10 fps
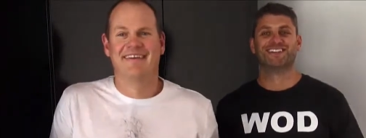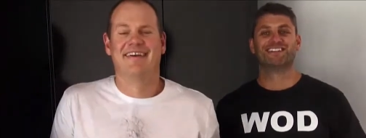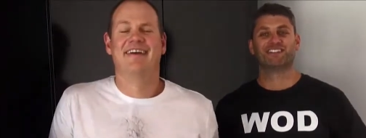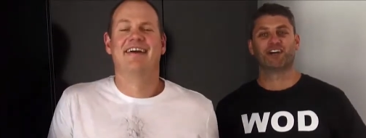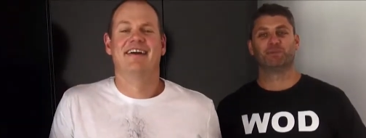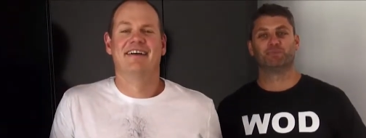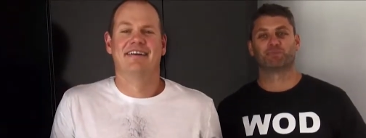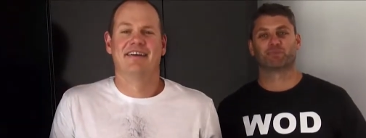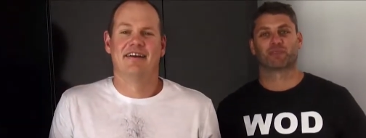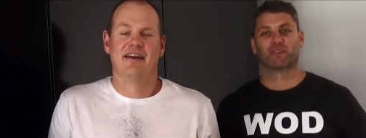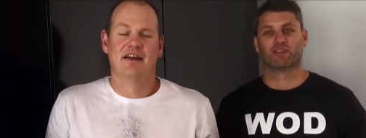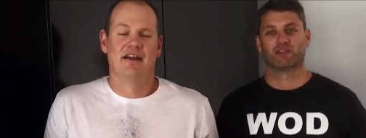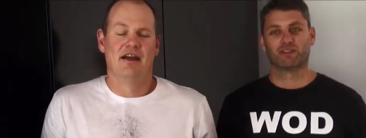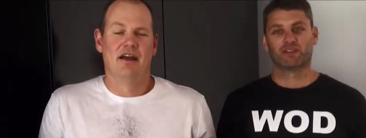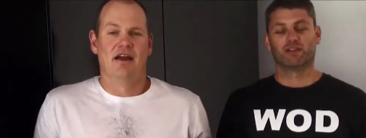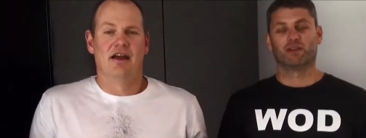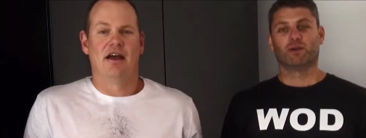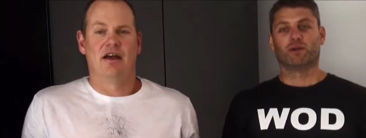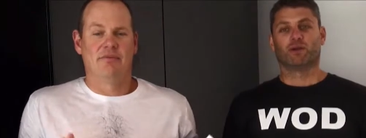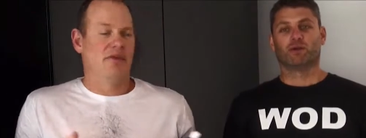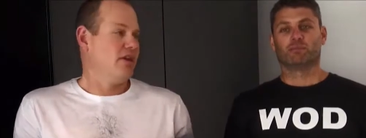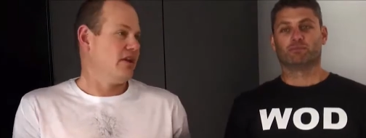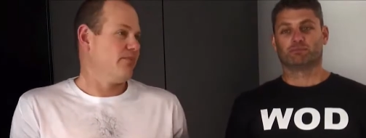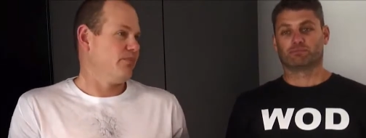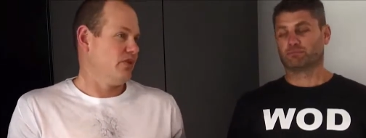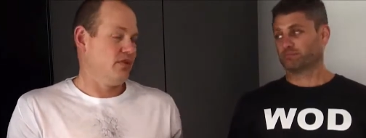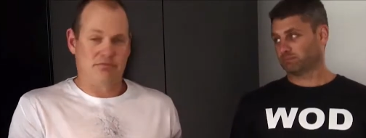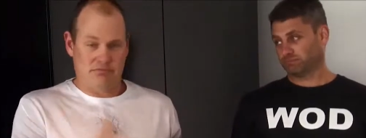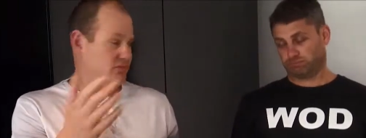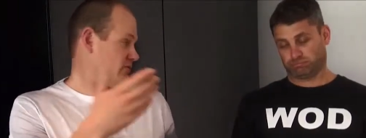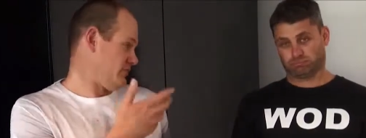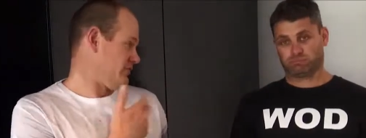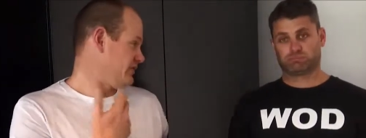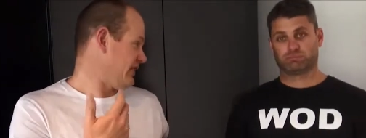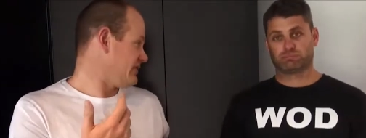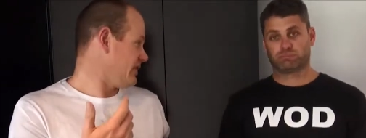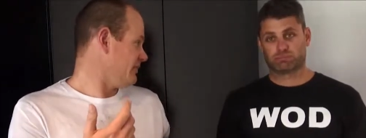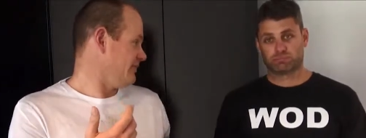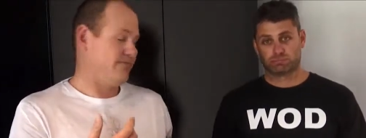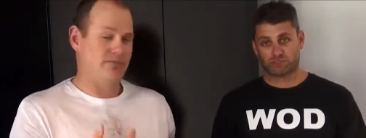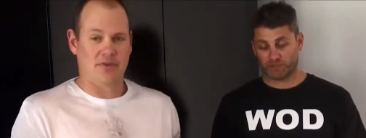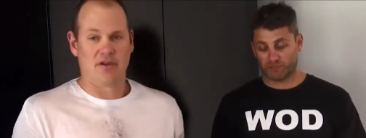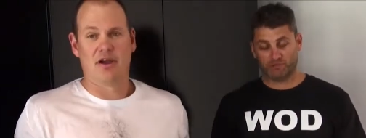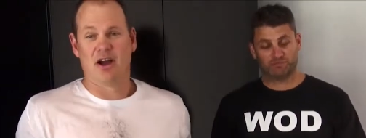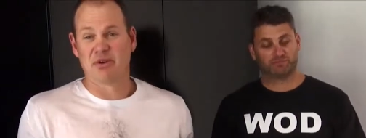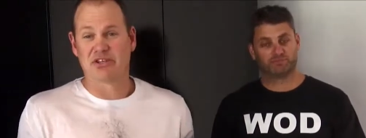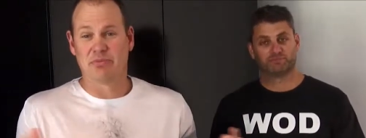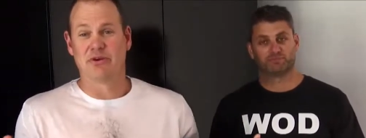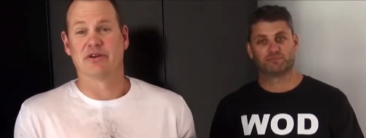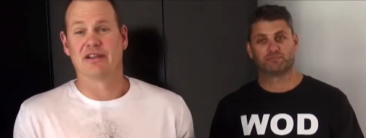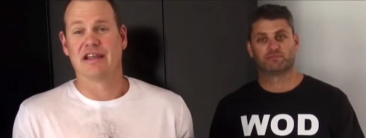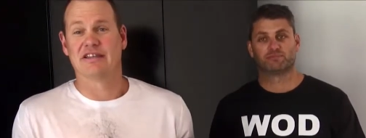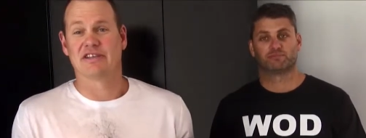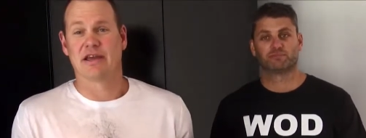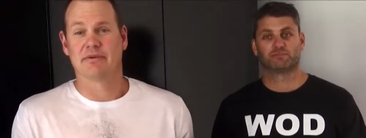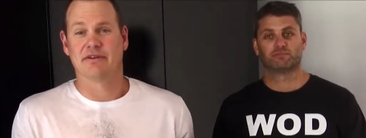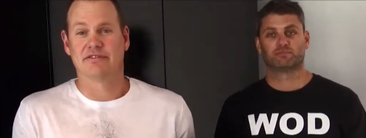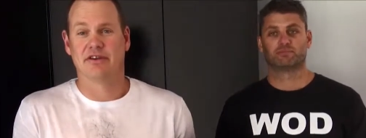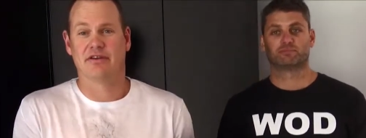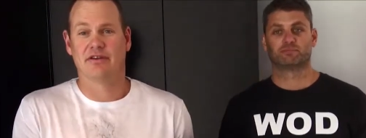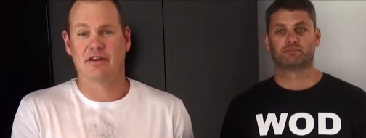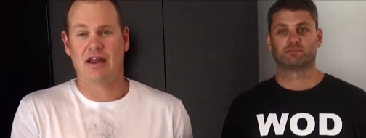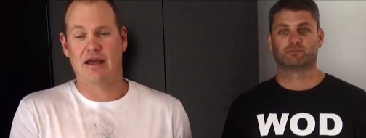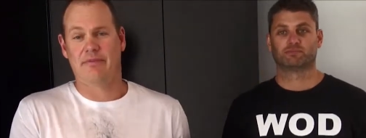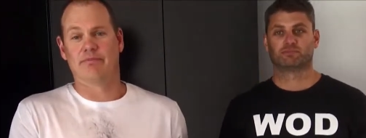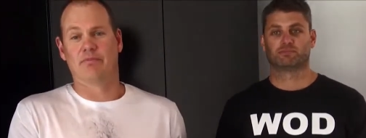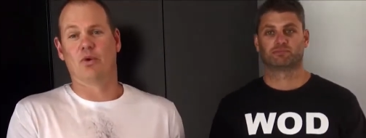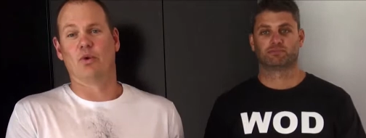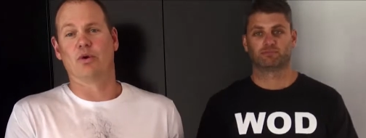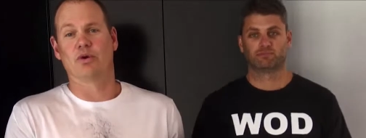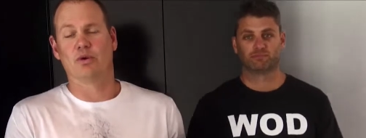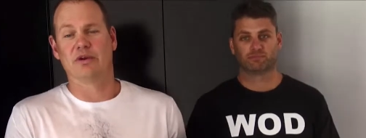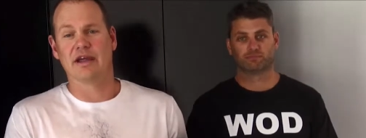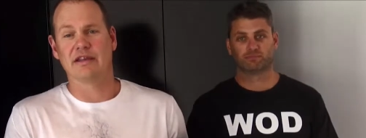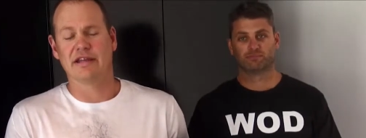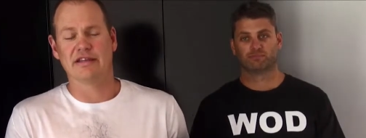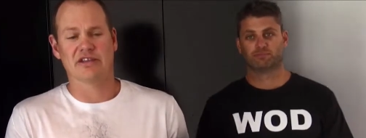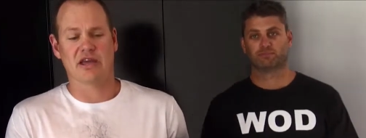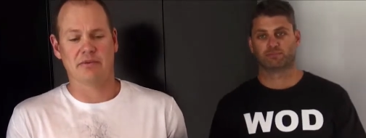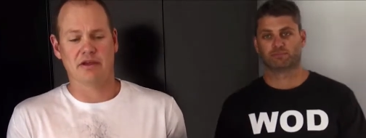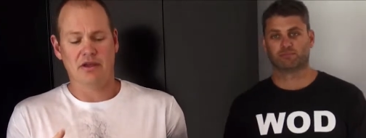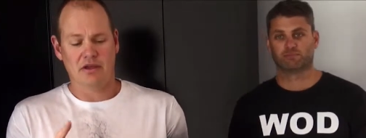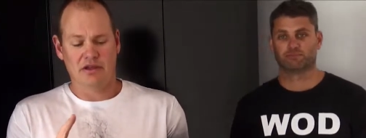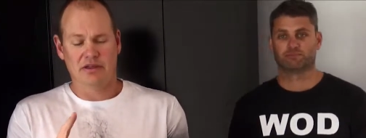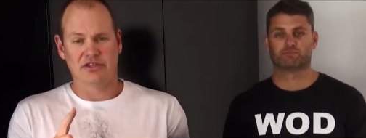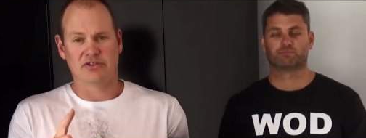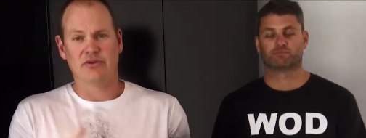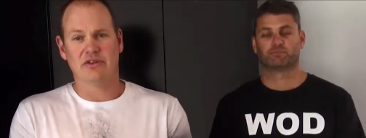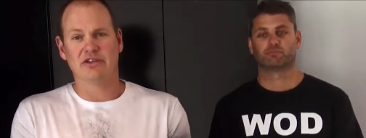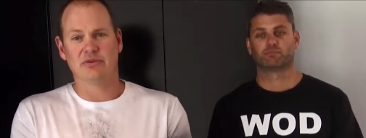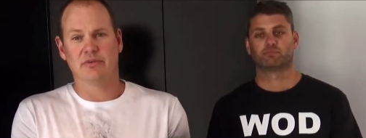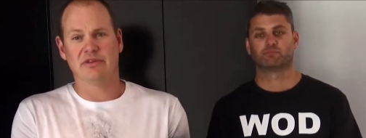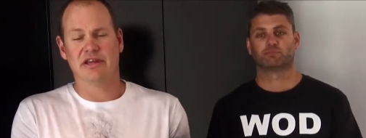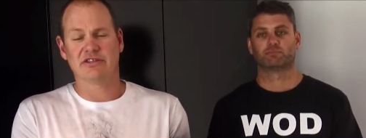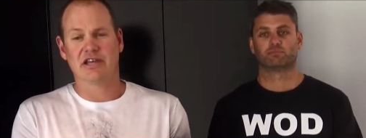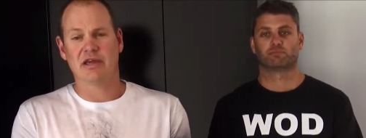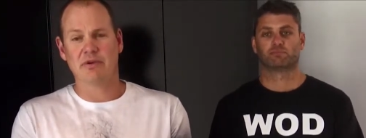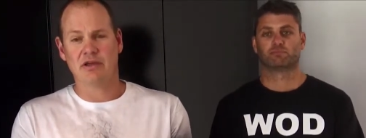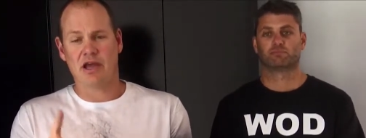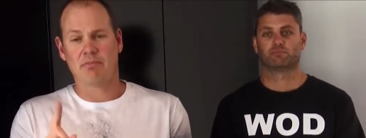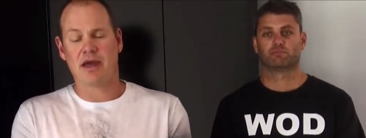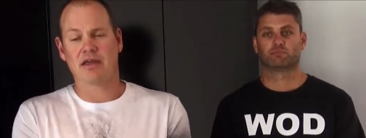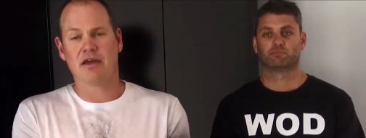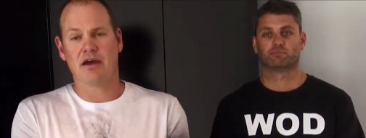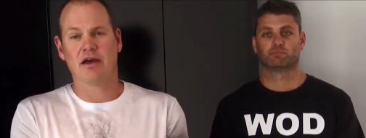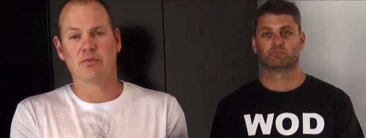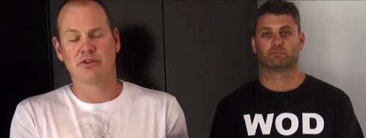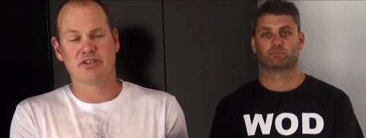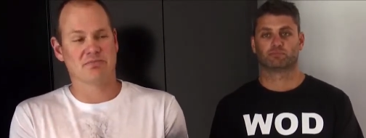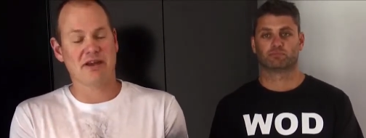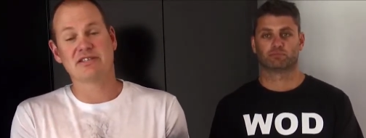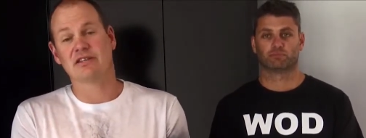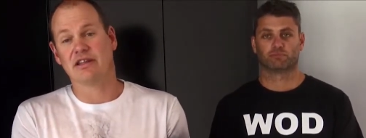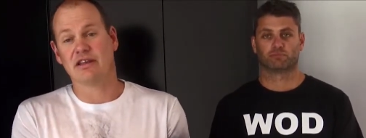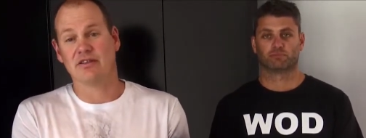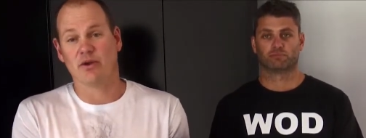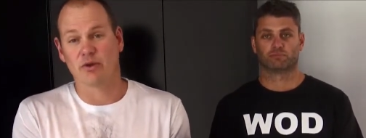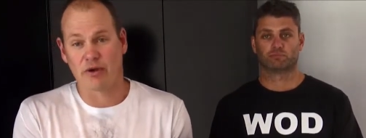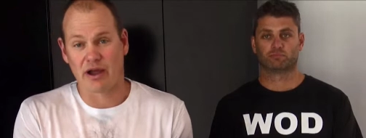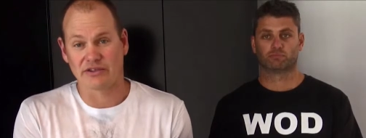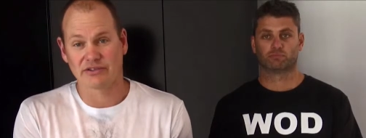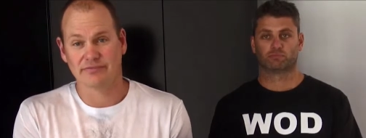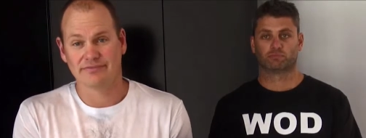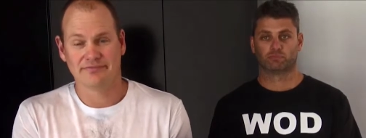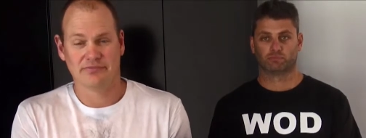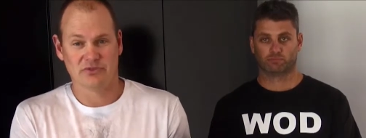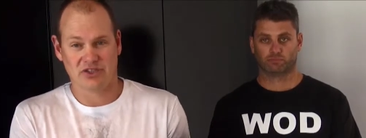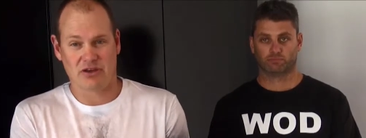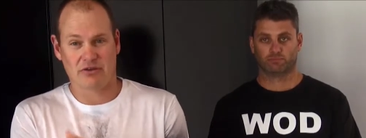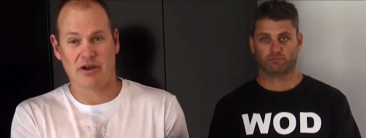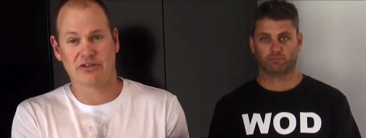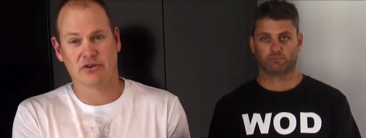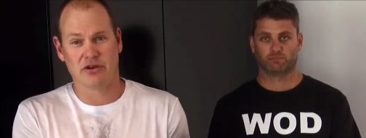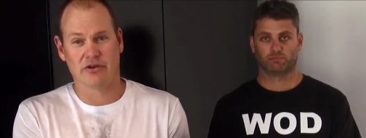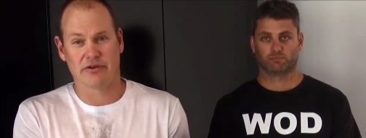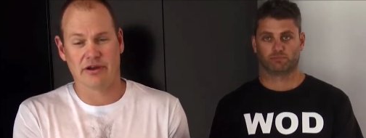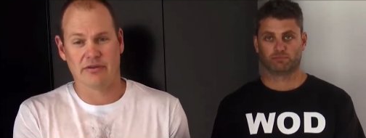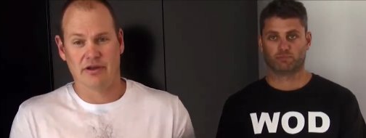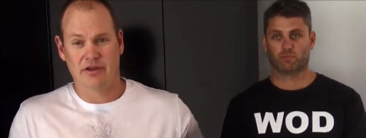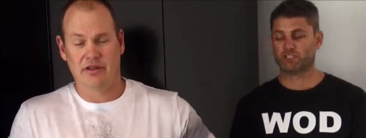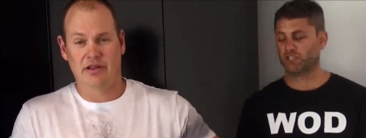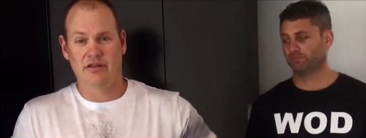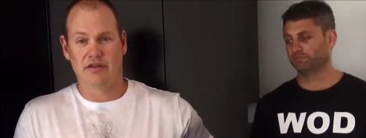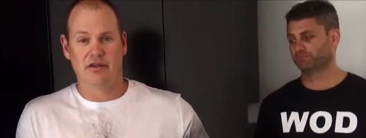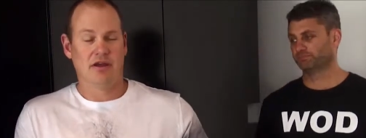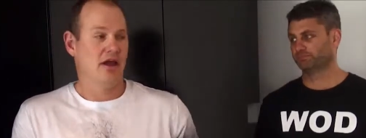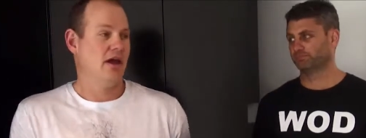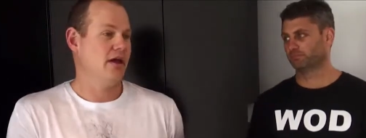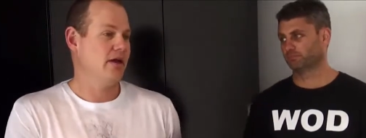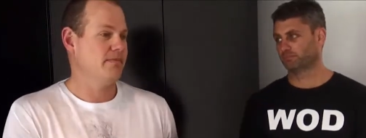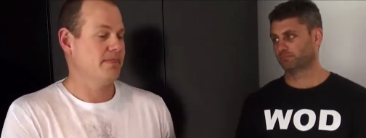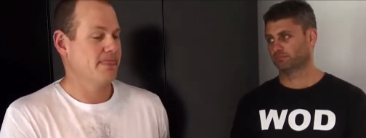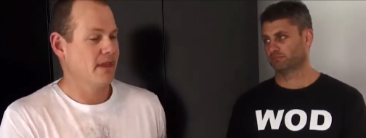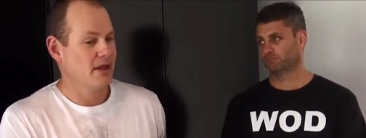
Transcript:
Speaker 1: So. Um, do we do landscaping? Jump in. I'm actually pretty good at landscaping, so um, or coordinating landscaping. There's two things you want with landscaping: a backyard, which is basically grass, so grass or concrete. What is it? Um,